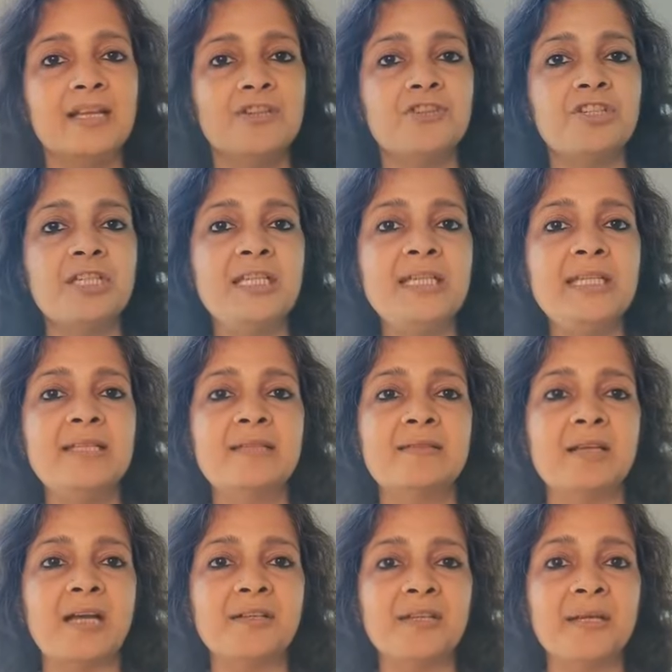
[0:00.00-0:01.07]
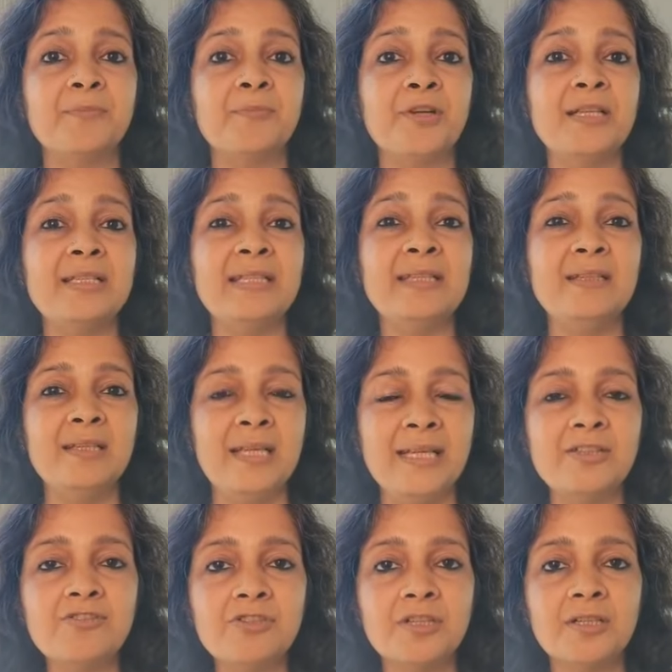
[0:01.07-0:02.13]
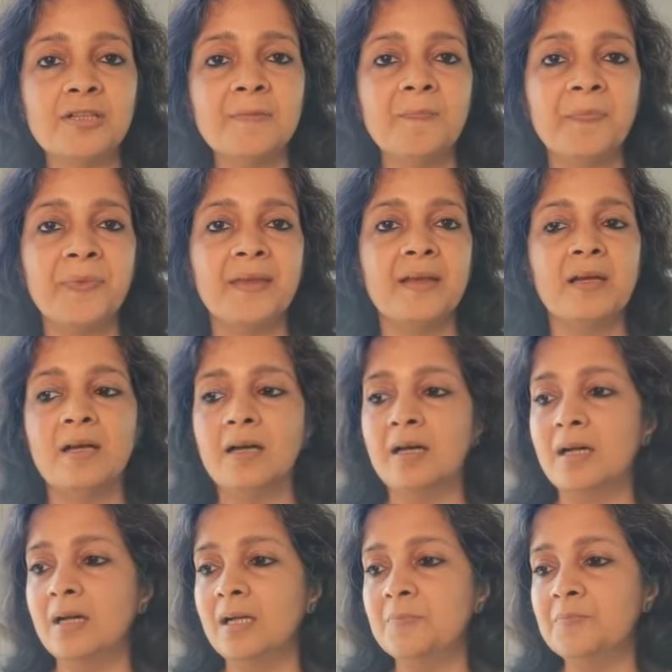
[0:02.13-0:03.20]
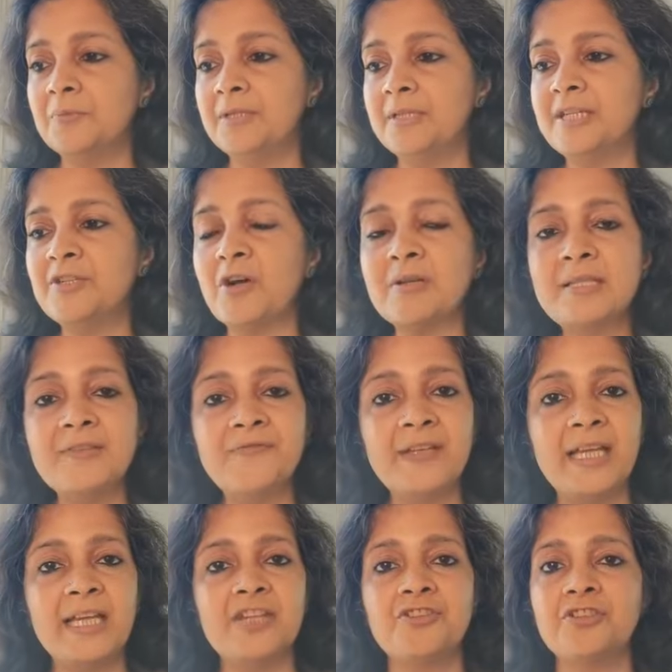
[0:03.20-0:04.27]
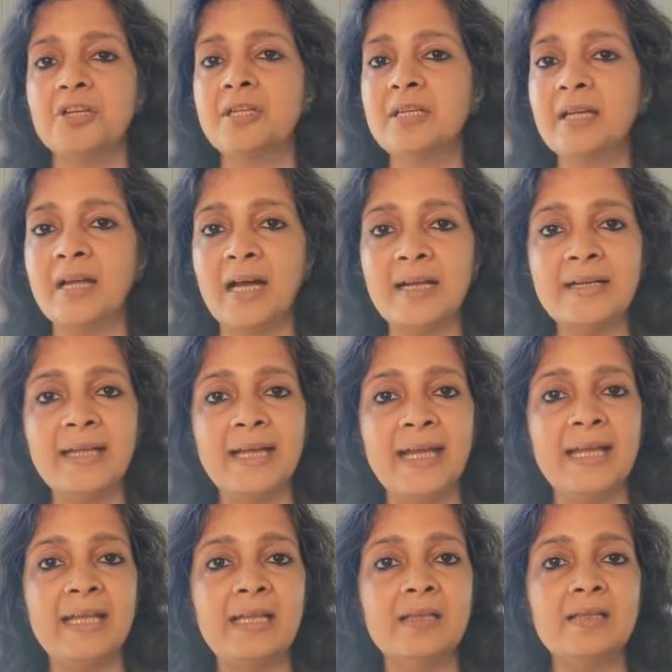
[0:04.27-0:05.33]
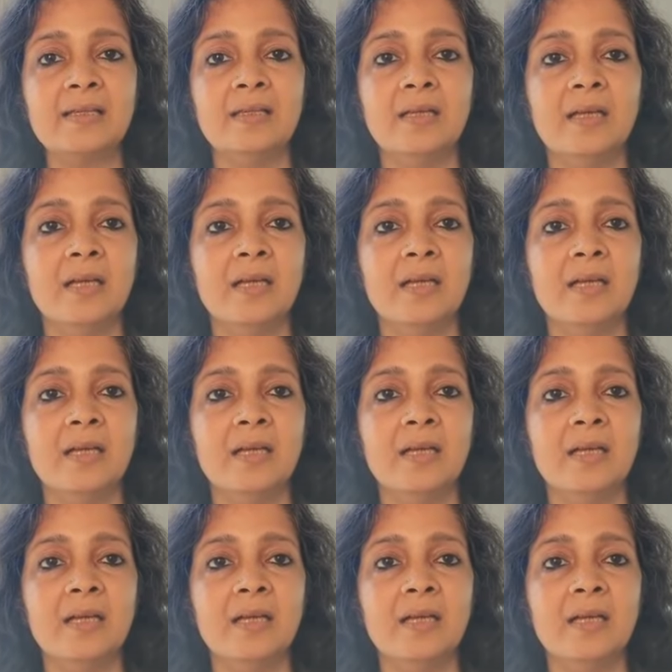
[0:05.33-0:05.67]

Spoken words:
She started embracing nature, detoxification, gut health.